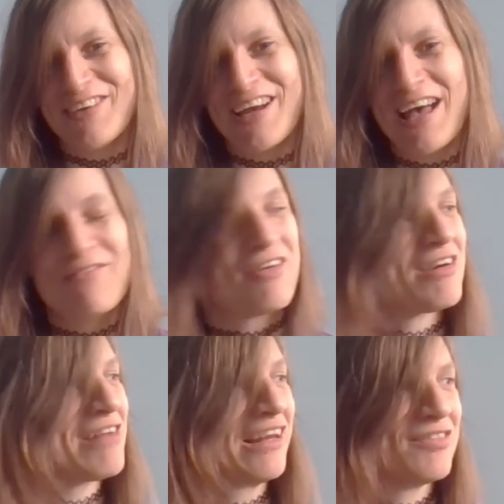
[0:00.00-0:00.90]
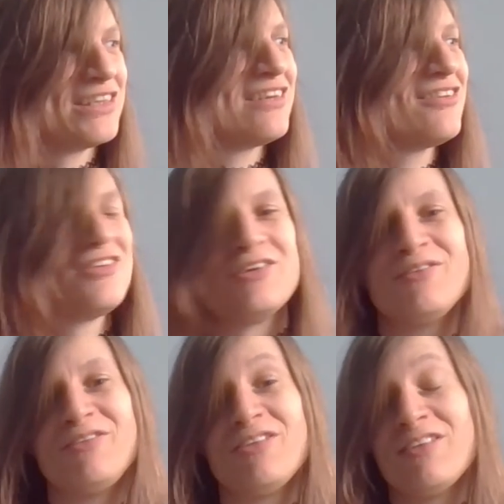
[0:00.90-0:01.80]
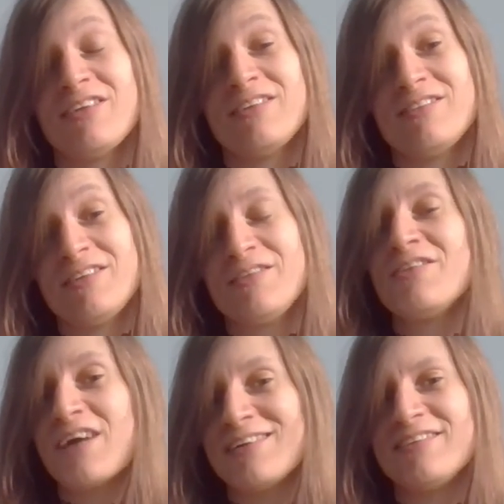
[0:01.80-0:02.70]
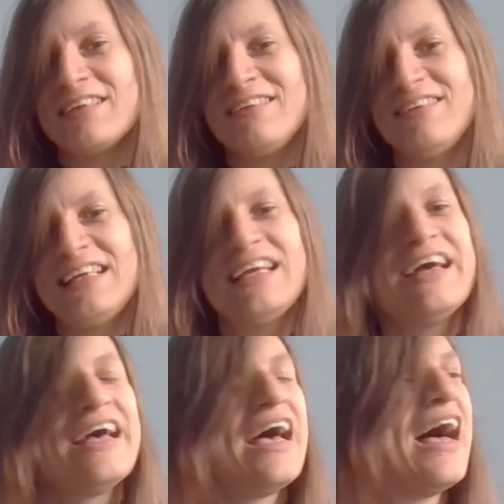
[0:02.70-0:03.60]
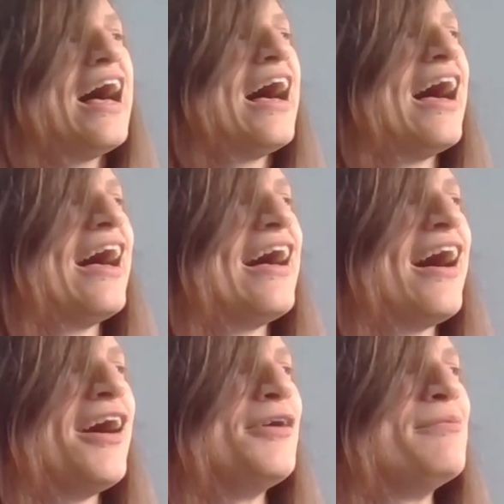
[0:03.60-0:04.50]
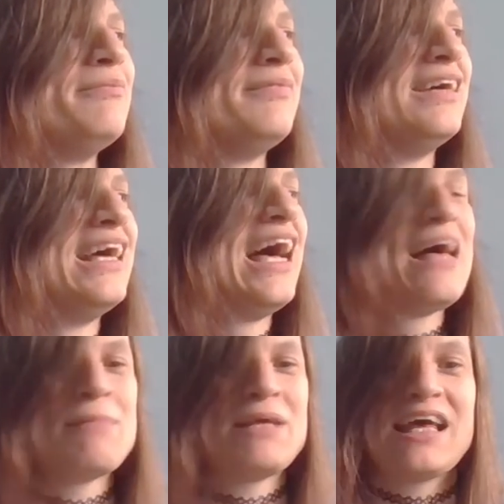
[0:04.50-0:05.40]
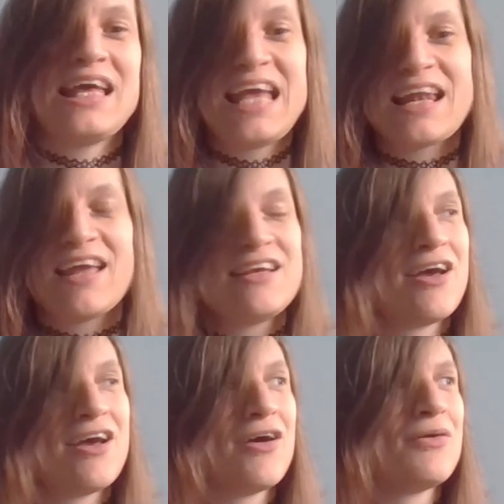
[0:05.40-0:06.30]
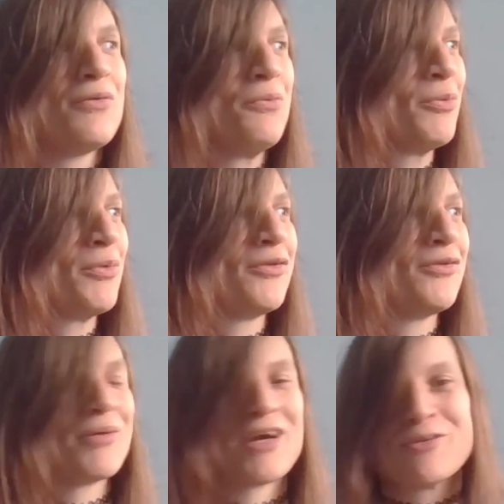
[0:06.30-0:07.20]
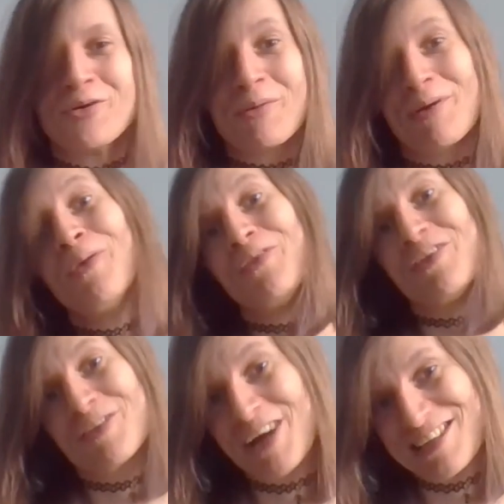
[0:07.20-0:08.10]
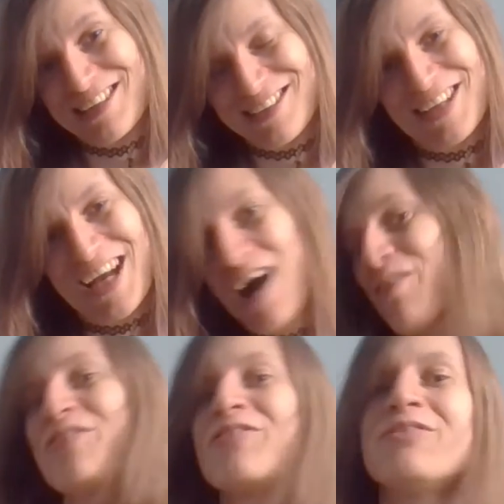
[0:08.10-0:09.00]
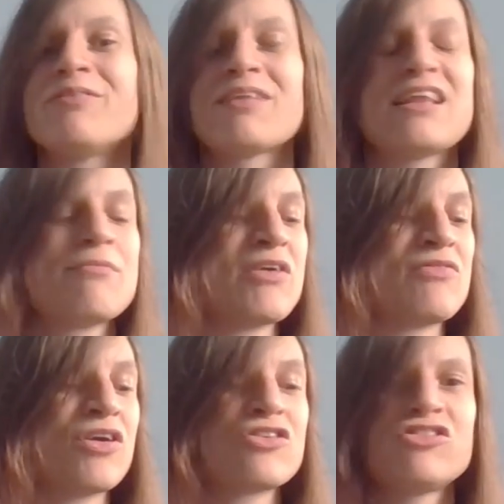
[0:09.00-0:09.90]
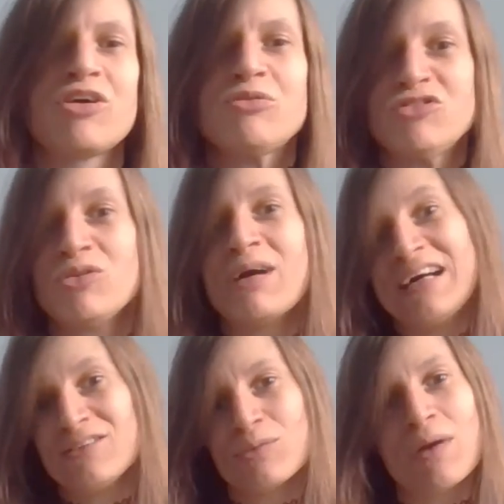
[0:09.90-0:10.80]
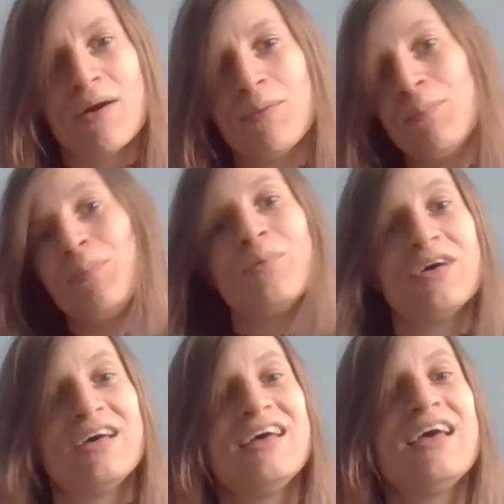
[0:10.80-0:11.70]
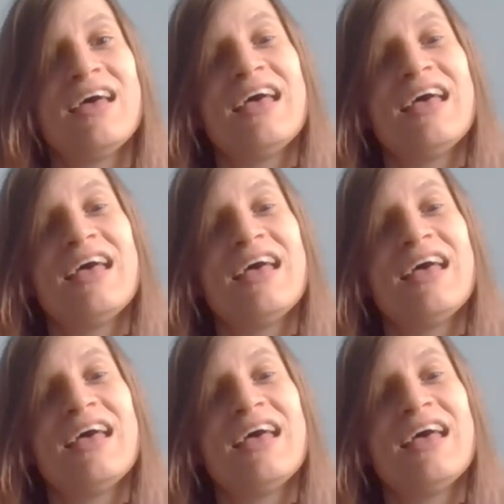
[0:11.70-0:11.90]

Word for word: that very relevant to, to, the, to the colours I see. Um, I mean, again, I know the ones where I talk about all this ricey stuff, but my blogs don't do as well, but